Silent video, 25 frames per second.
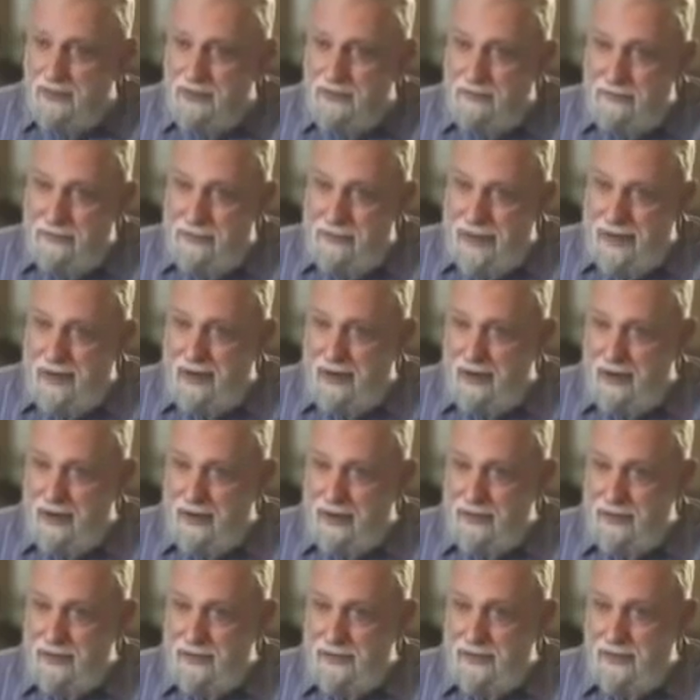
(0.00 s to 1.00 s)
or
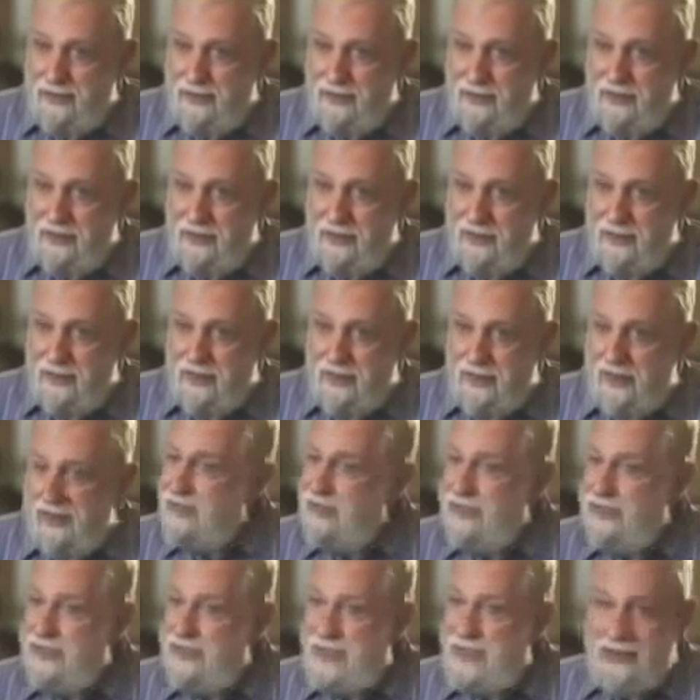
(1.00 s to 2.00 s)
embarrassed. A
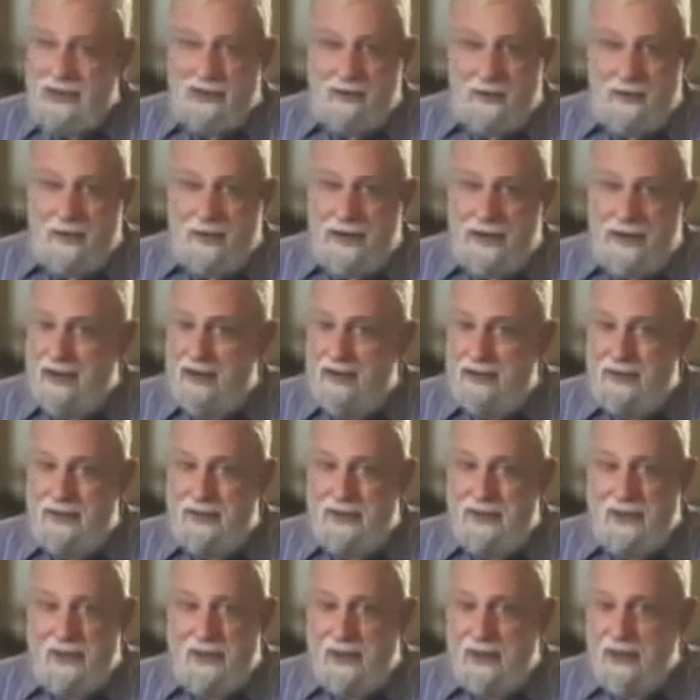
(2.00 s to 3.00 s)
psychopath
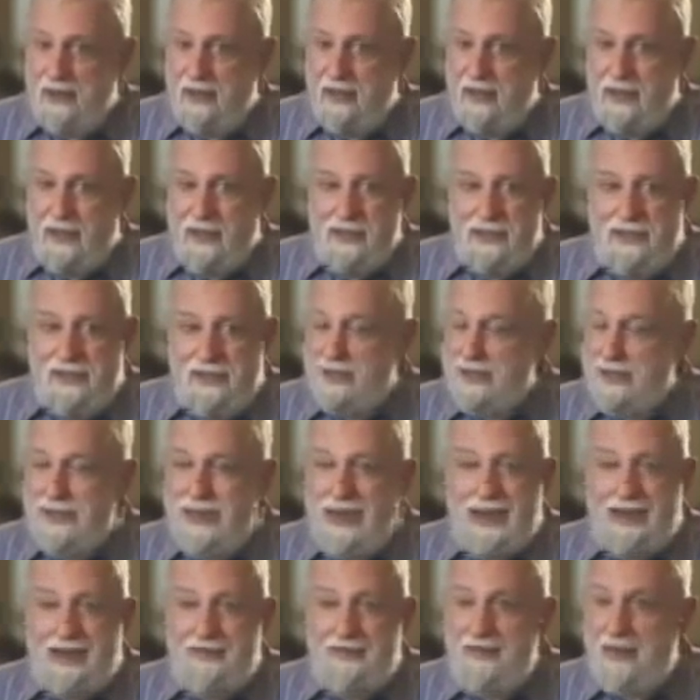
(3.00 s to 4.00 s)

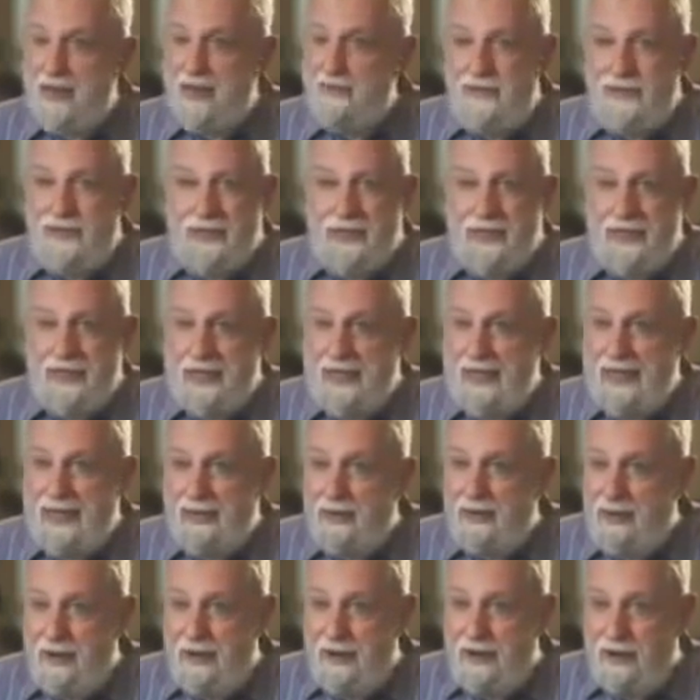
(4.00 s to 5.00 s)
doesn't have that feeling
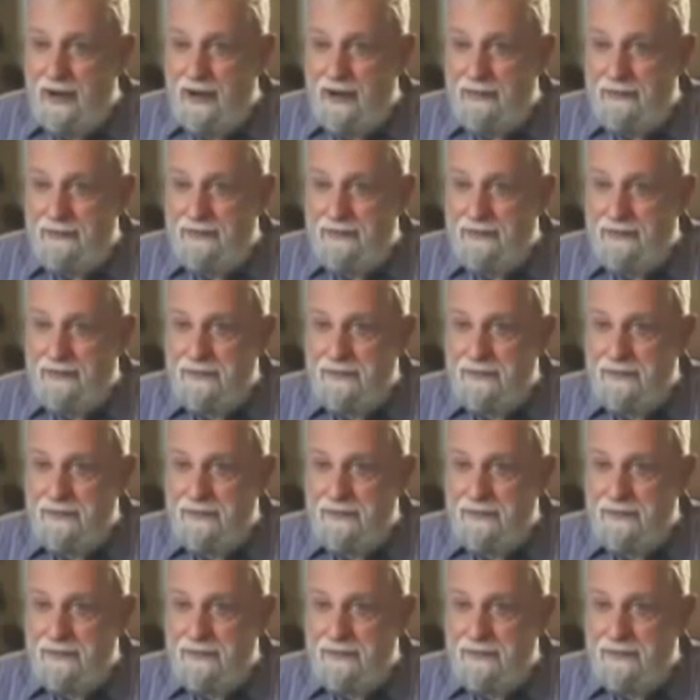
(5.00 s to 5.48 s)
at all.